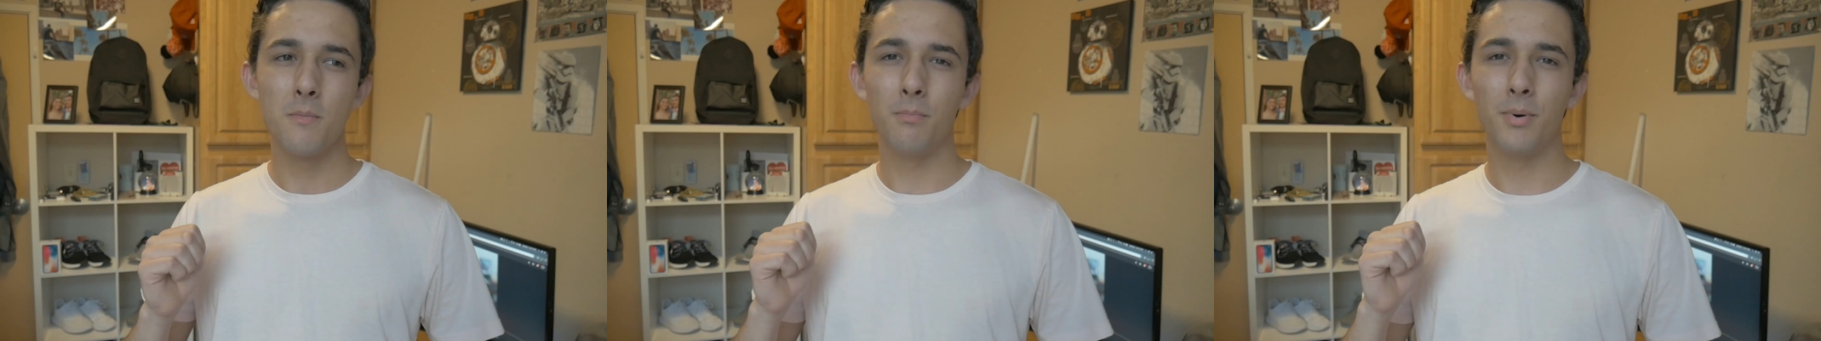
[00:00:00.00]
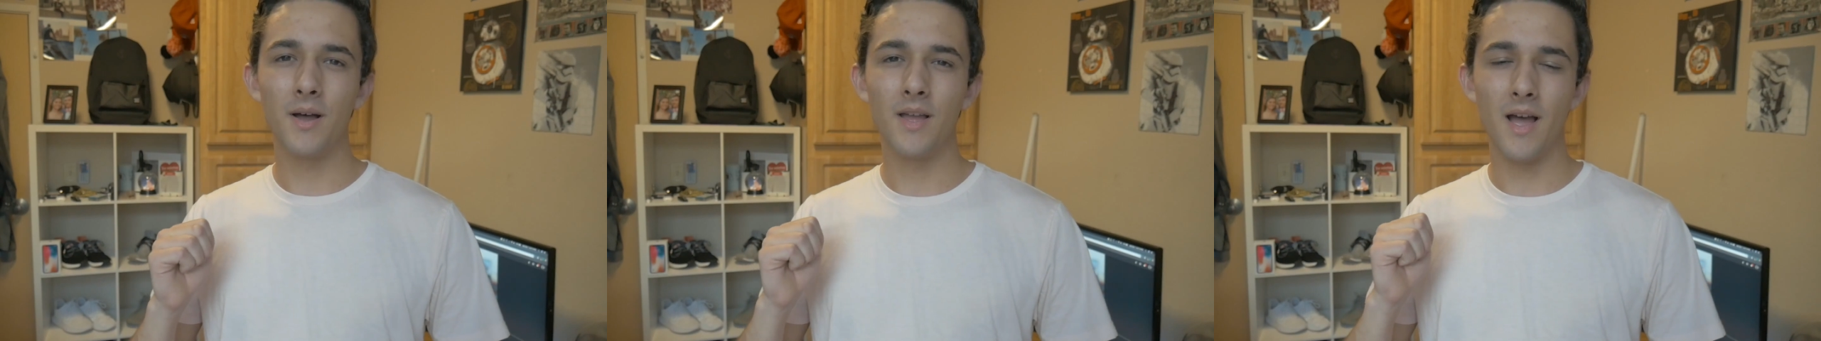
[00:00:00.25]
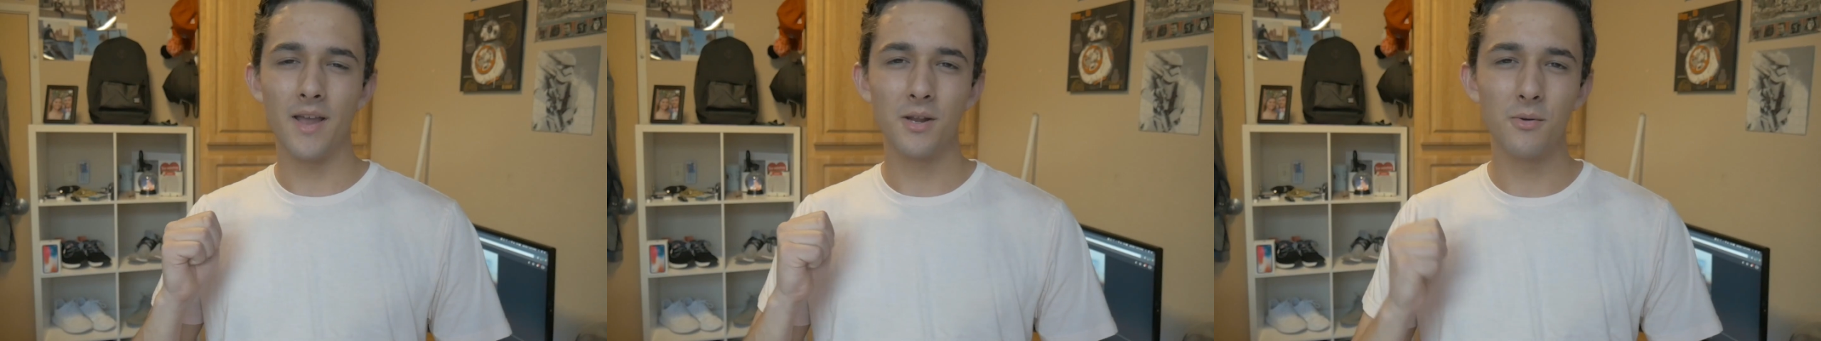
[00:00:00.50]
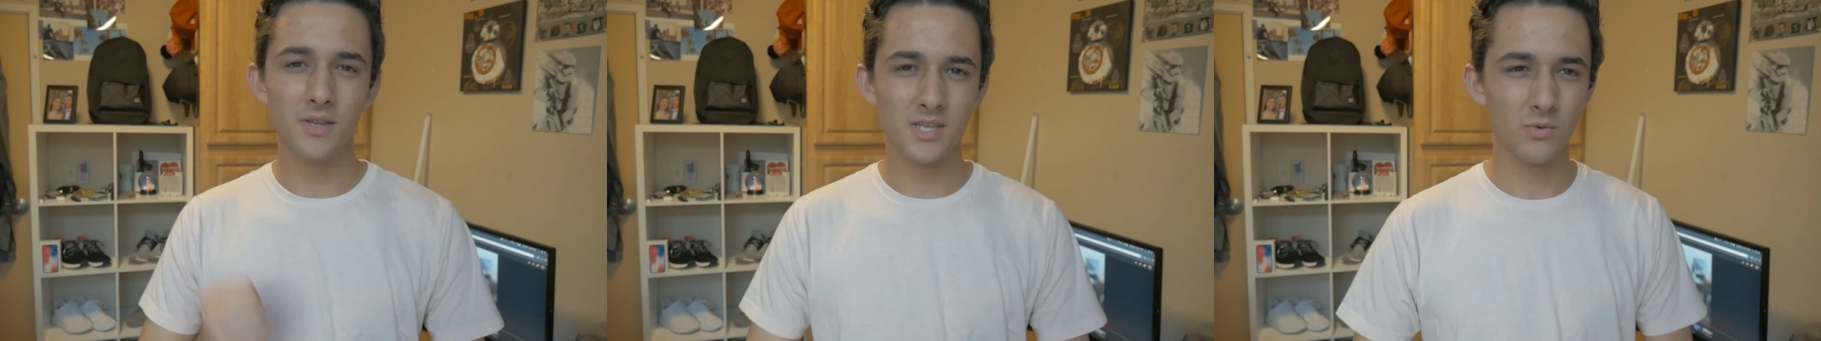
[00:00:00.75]
but I
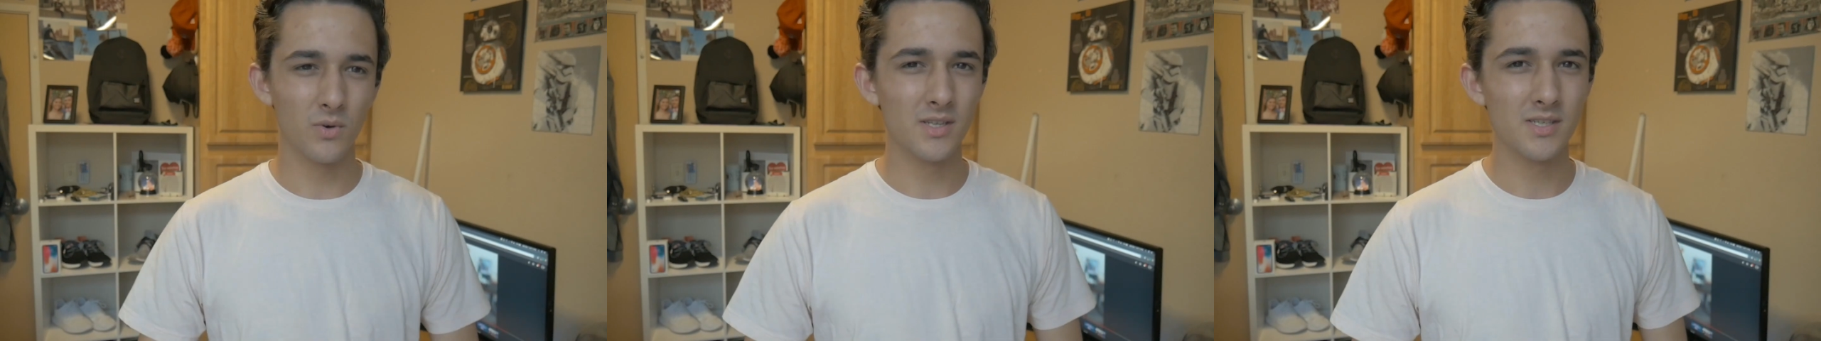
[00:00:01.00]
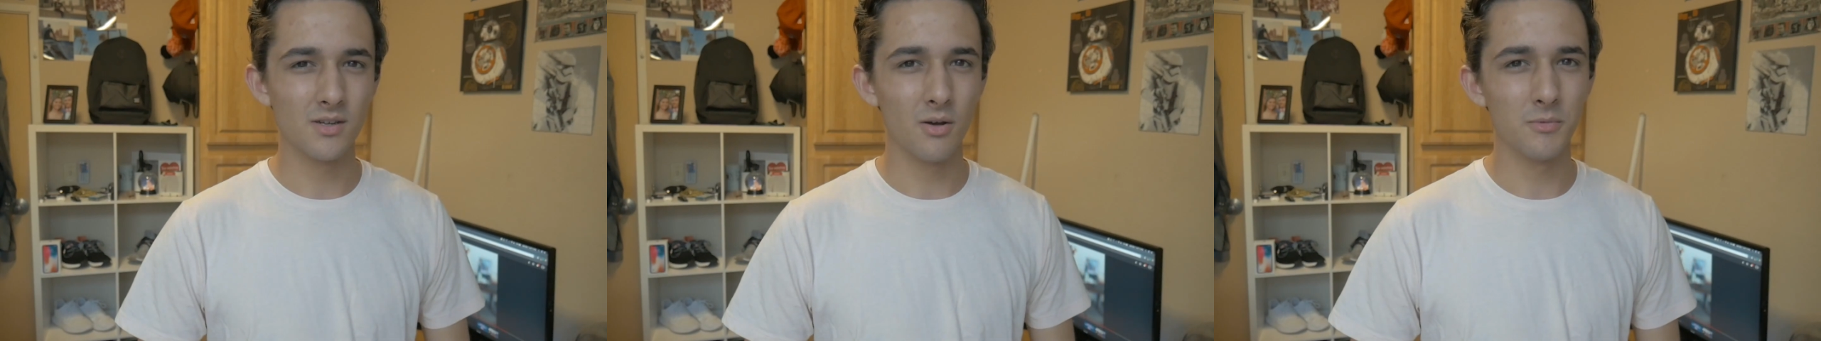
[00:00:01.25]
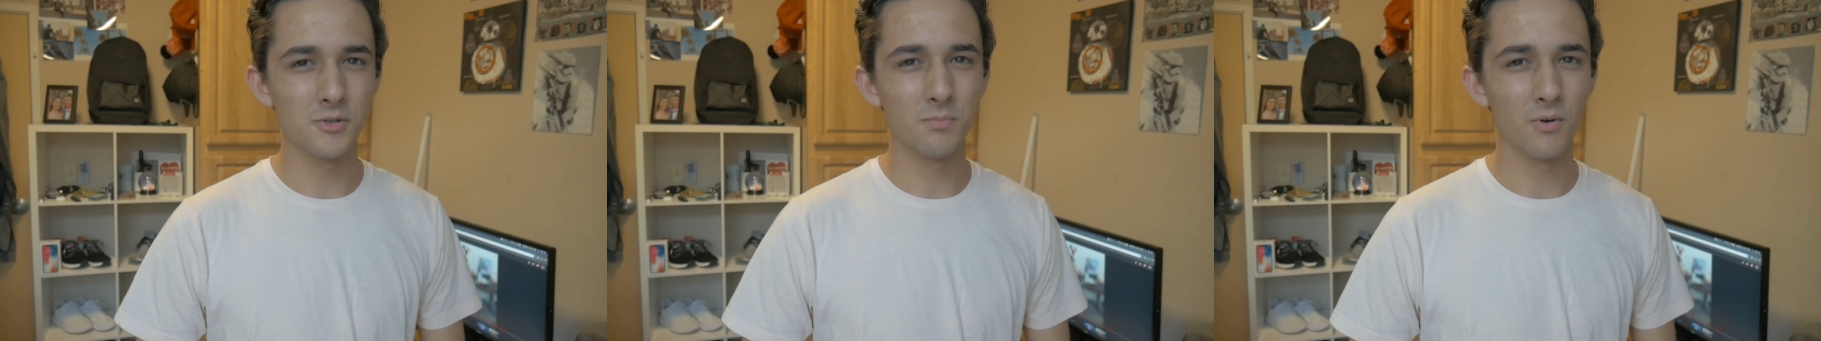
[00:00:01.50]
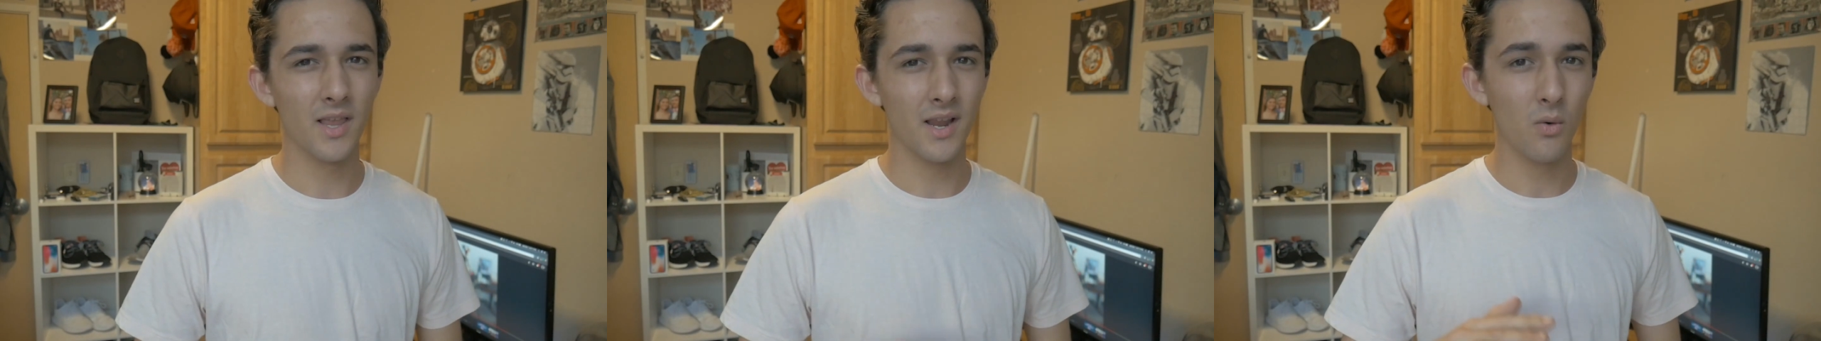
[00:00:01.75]
know this one's almost
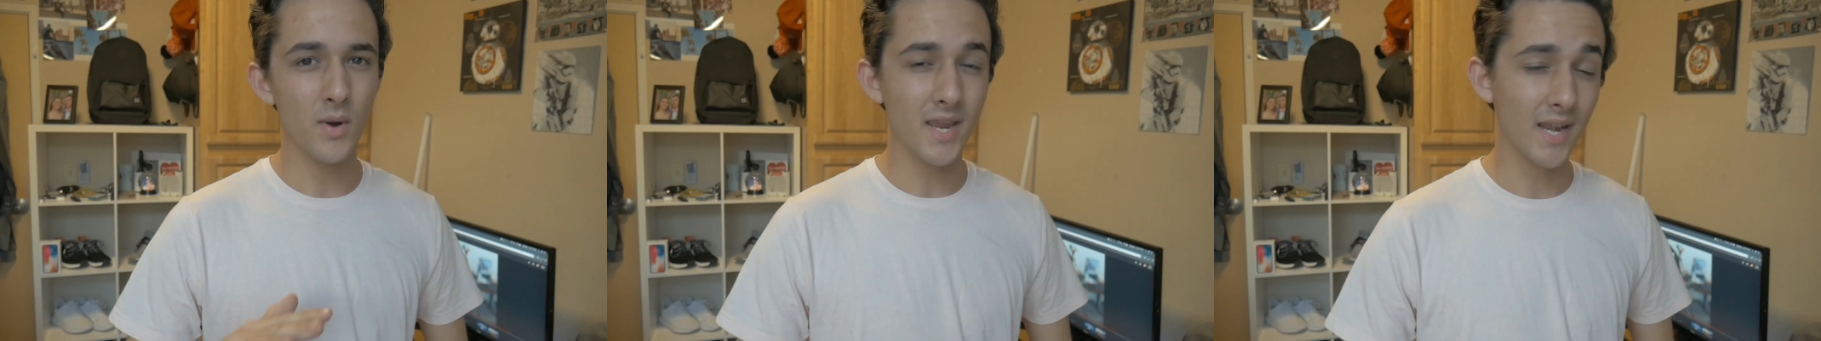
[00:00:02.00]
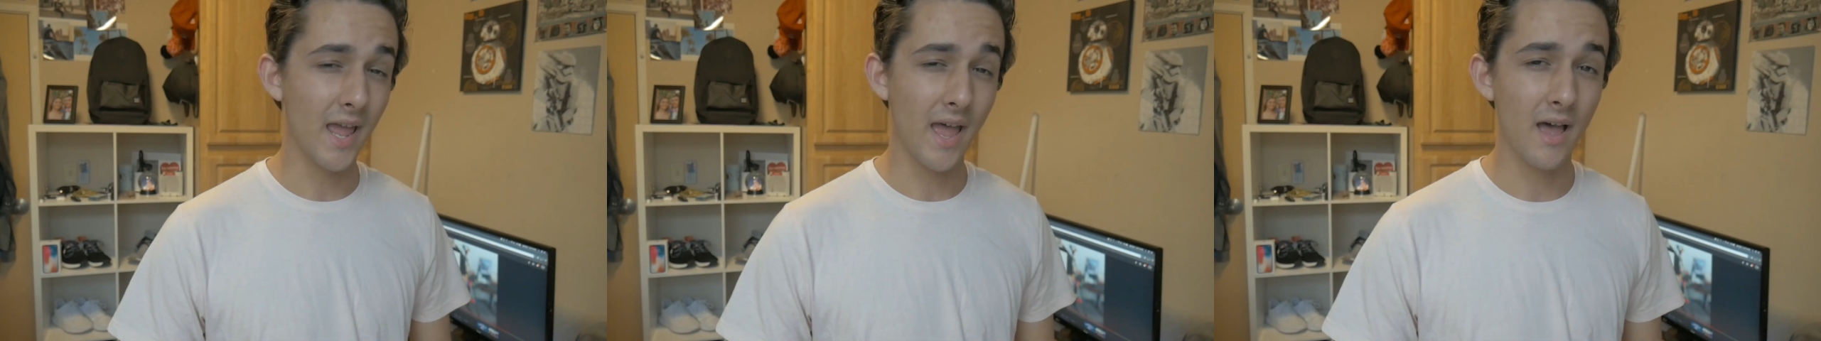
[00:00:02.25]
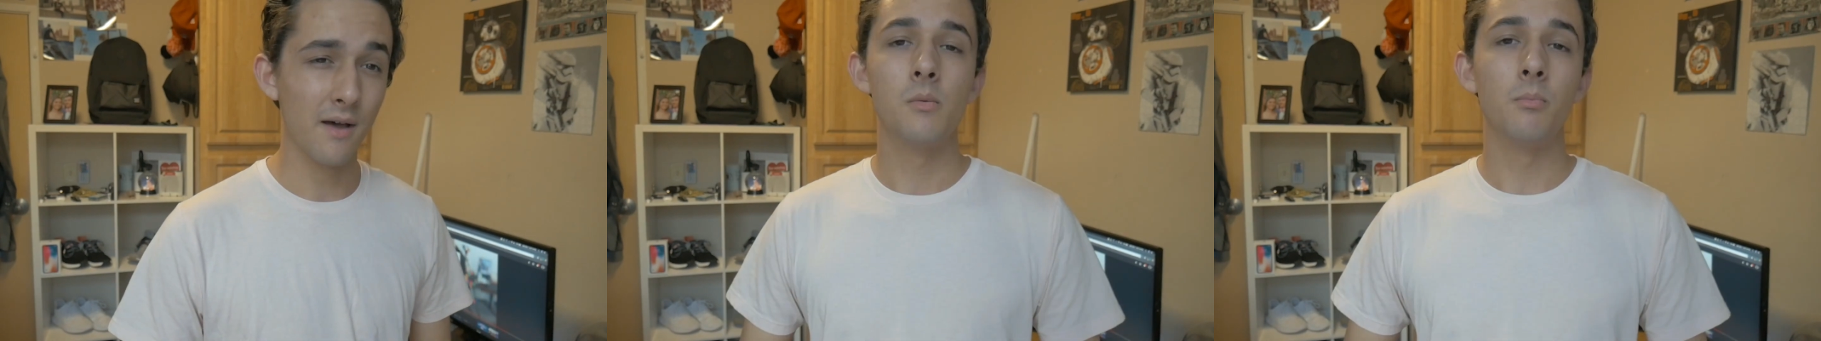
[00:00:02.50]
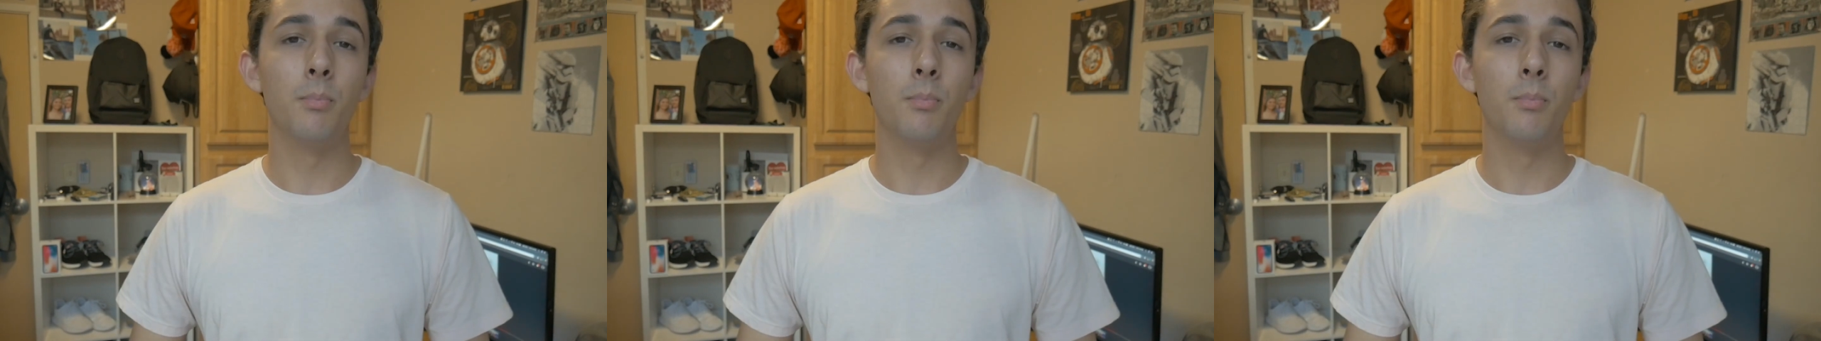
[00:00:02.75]
more like a week and a half.